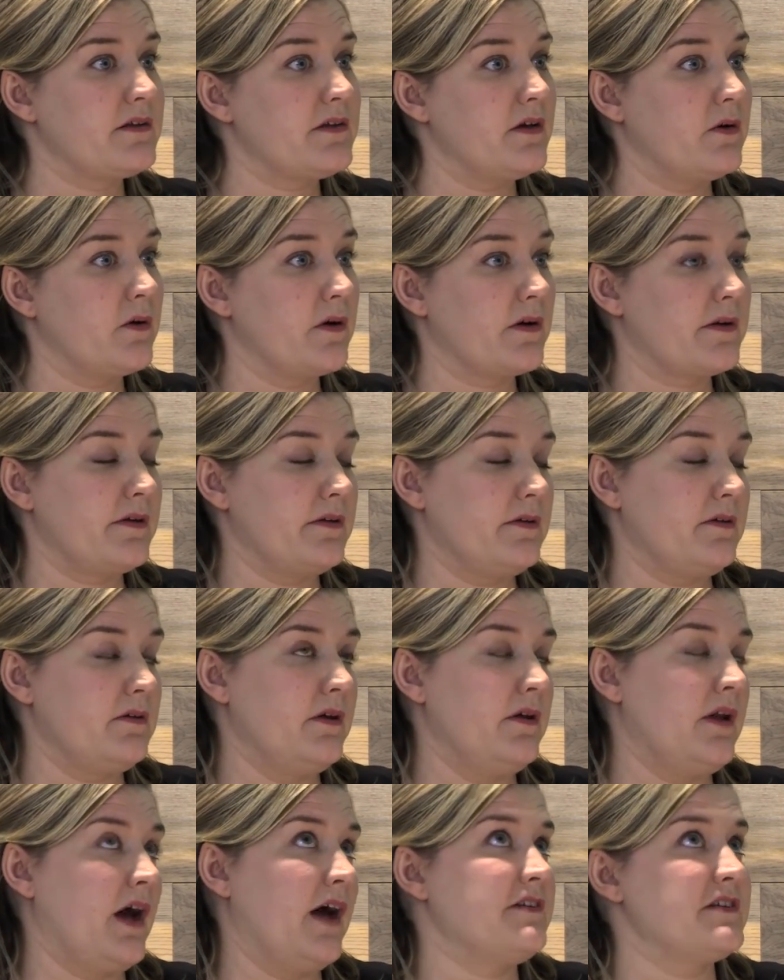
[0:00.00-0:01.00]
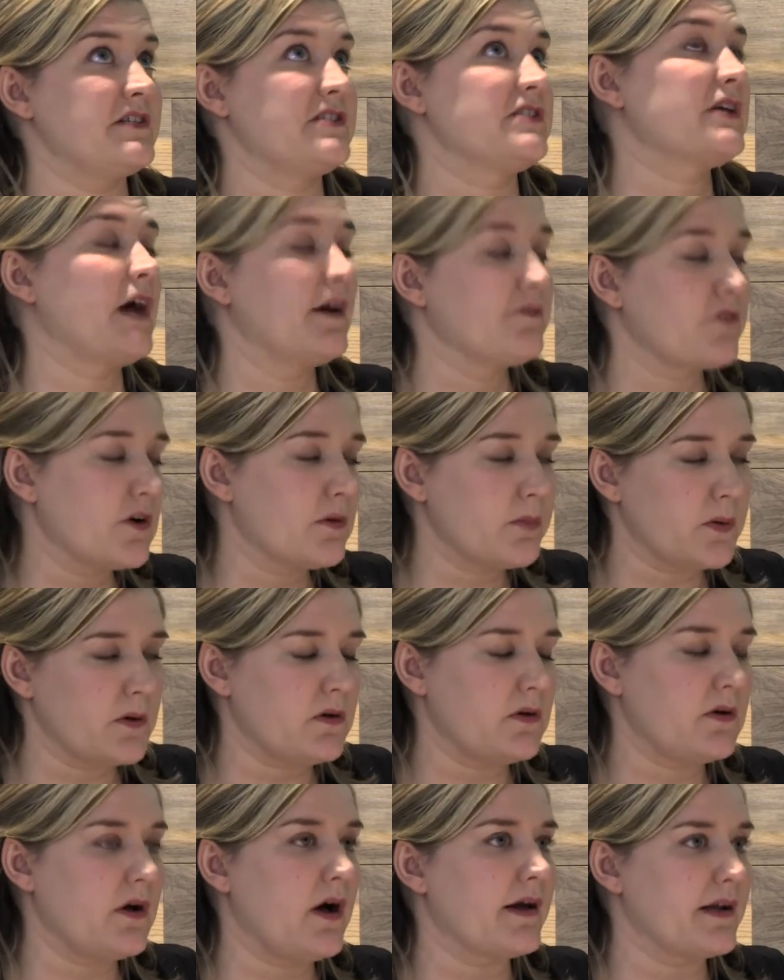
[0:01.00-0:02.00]
or not
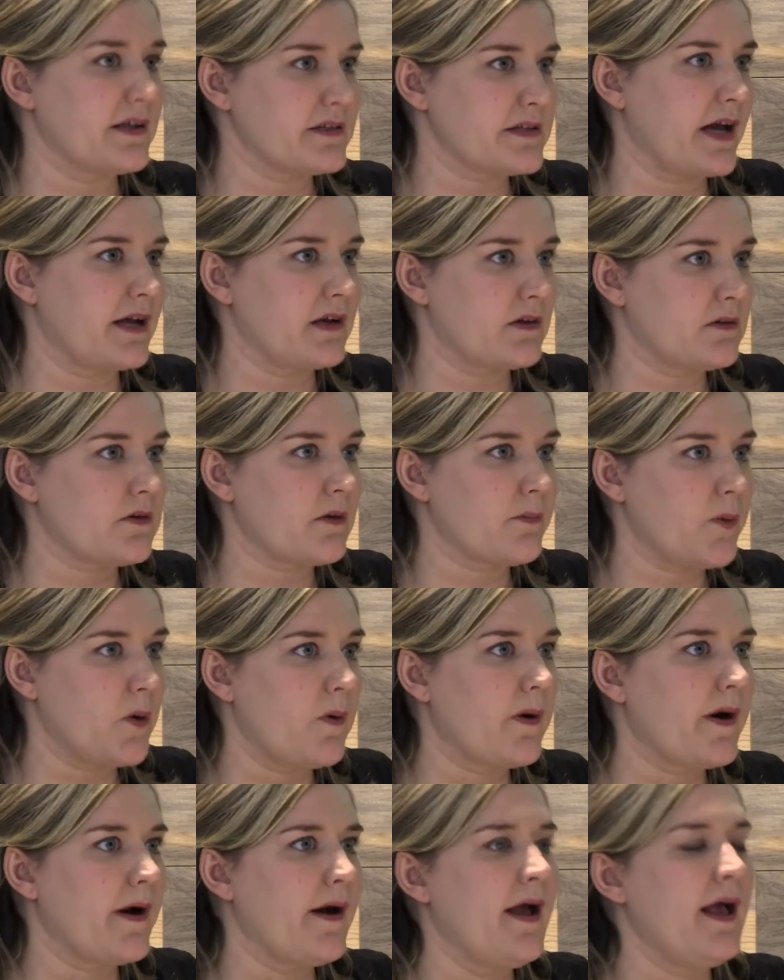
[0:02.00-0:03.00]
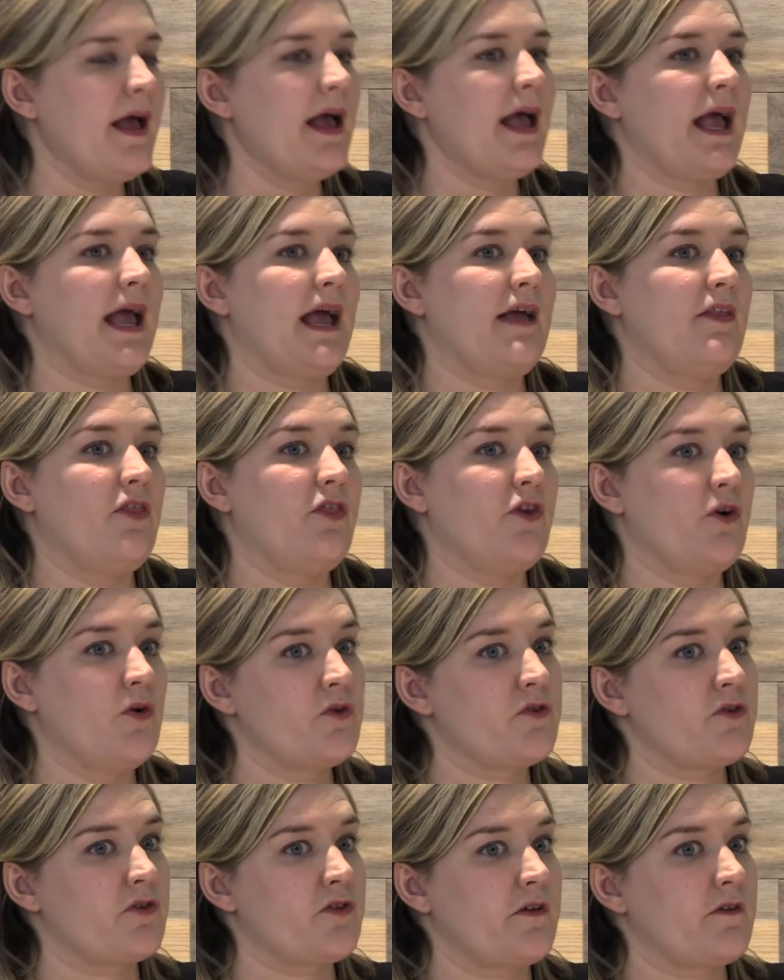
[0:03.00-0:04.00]
discoverable on a title report, and
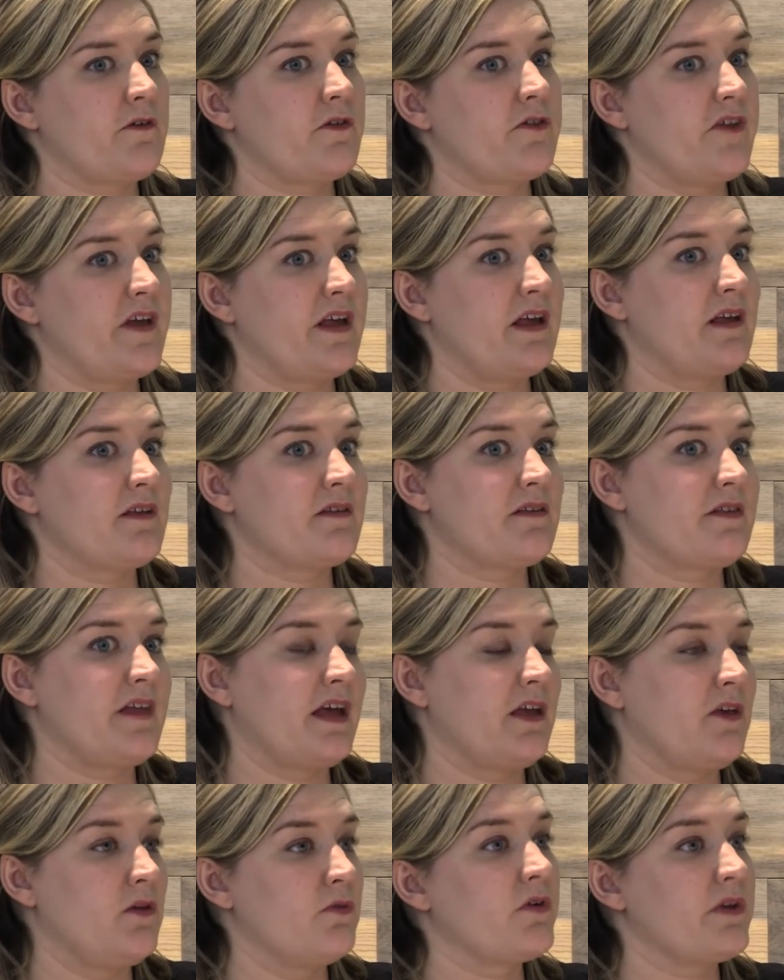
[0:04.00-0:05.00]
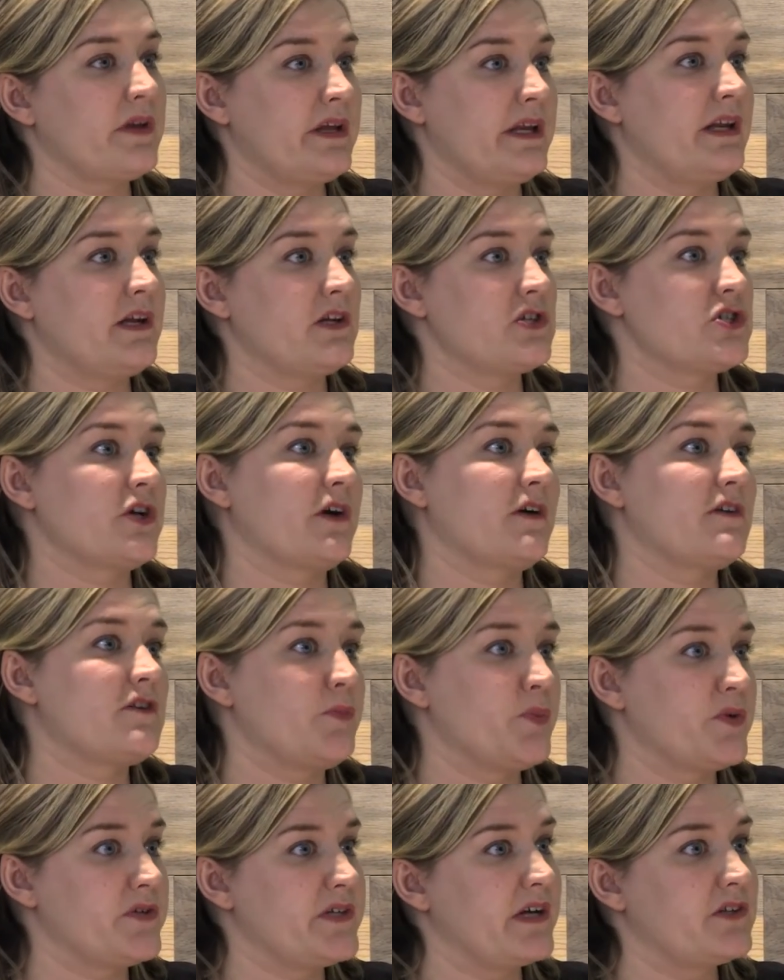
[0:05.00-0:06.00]
those are the things that you really need insurance to
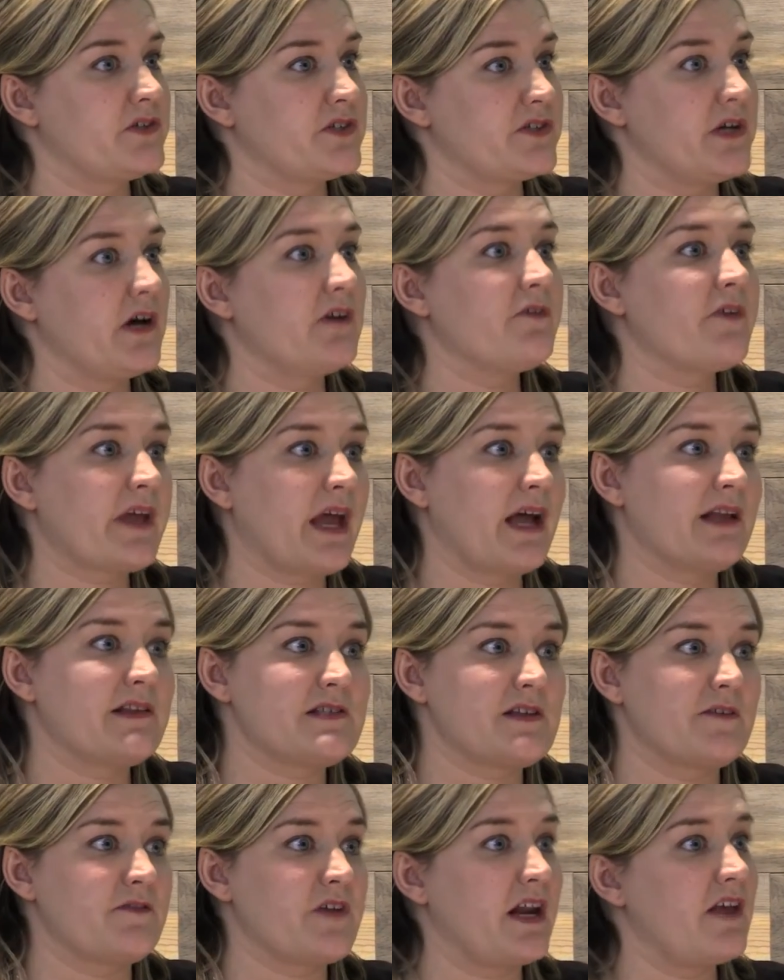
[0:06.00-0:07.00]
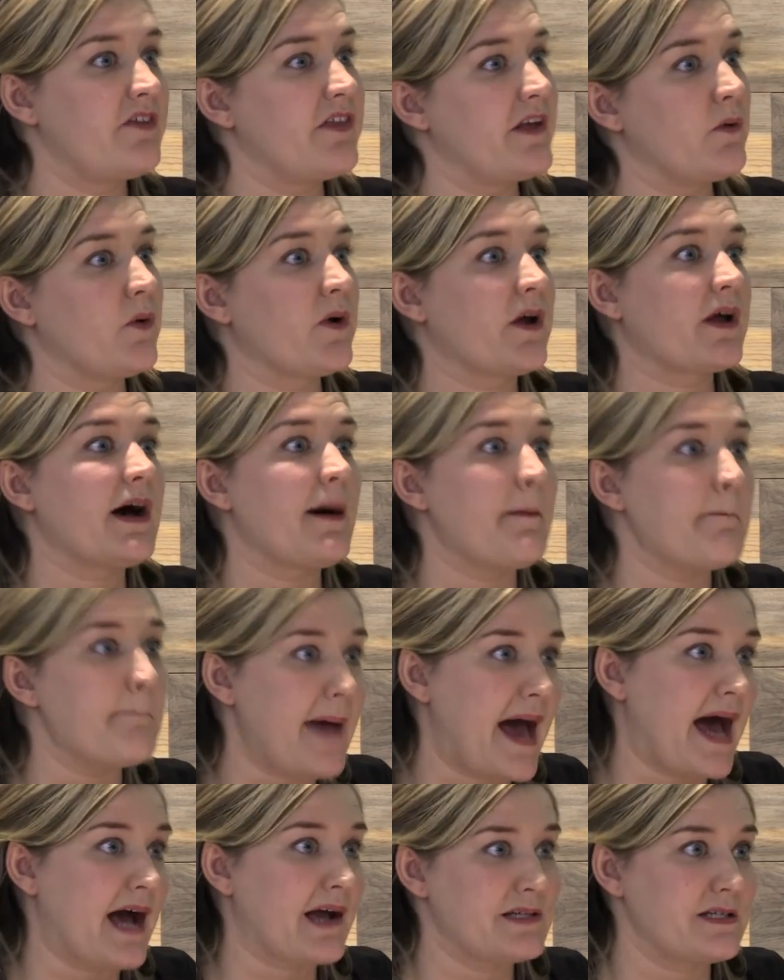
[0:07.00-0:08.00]
protect yourself against if anything were to come
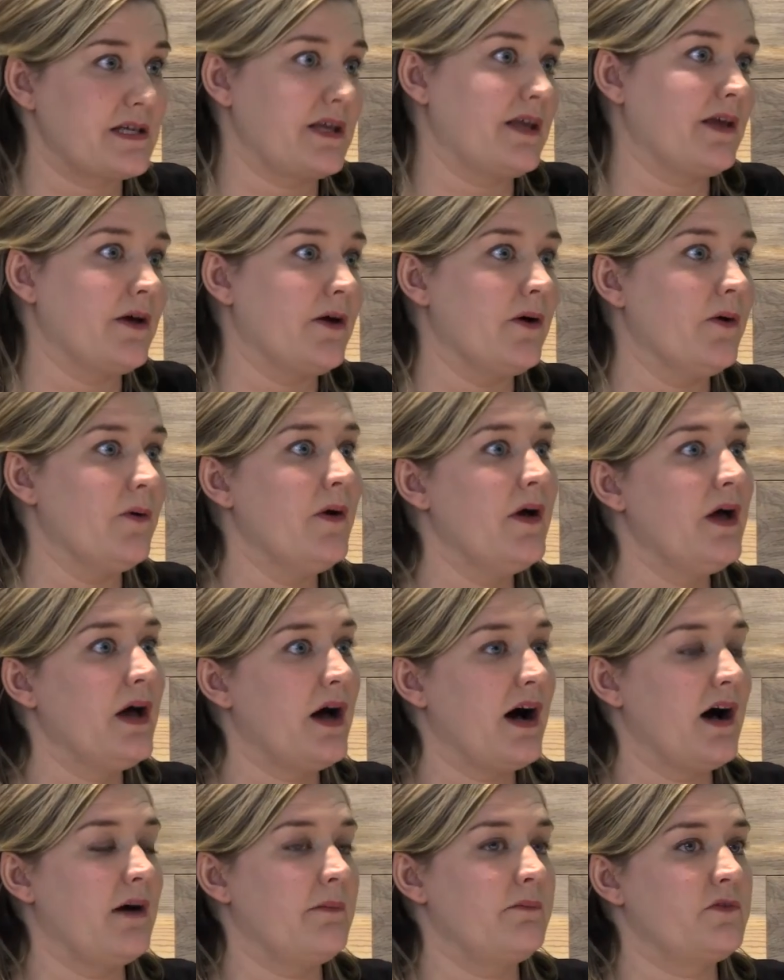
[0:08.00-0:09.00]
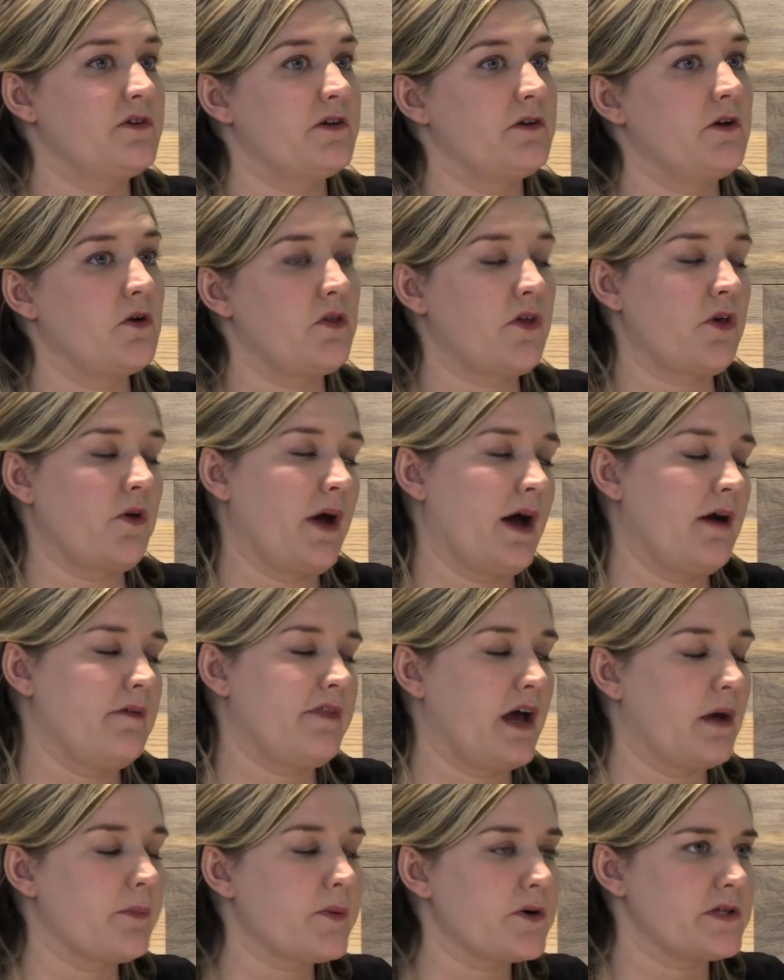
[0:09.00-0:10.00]
back to you, to know that you have
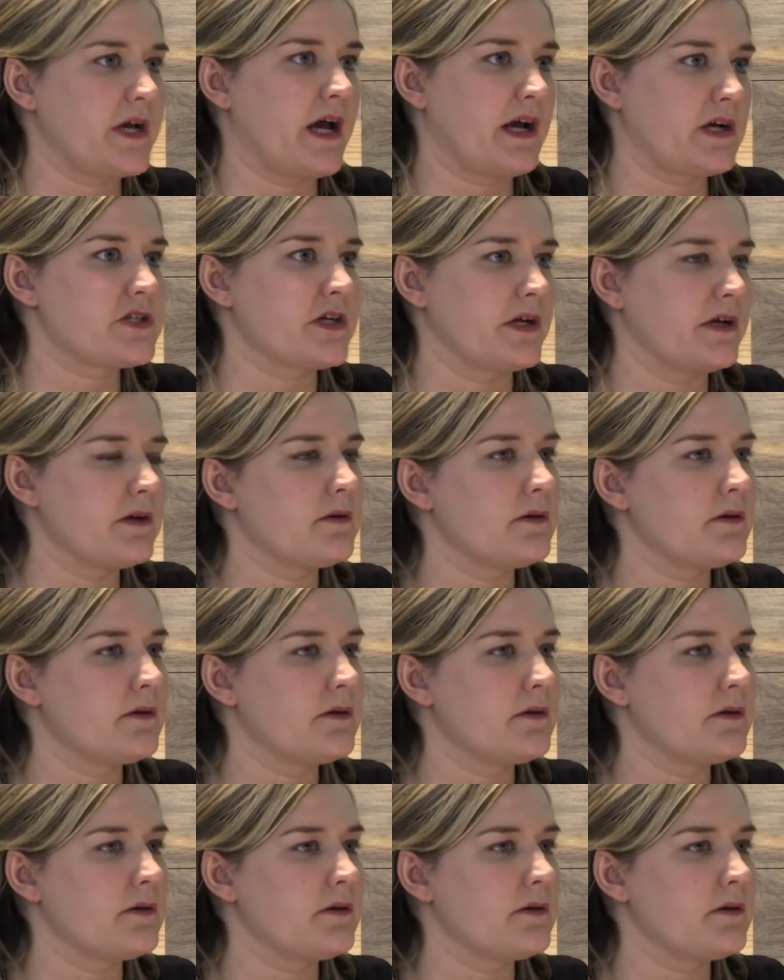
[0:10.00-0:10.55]
that protection.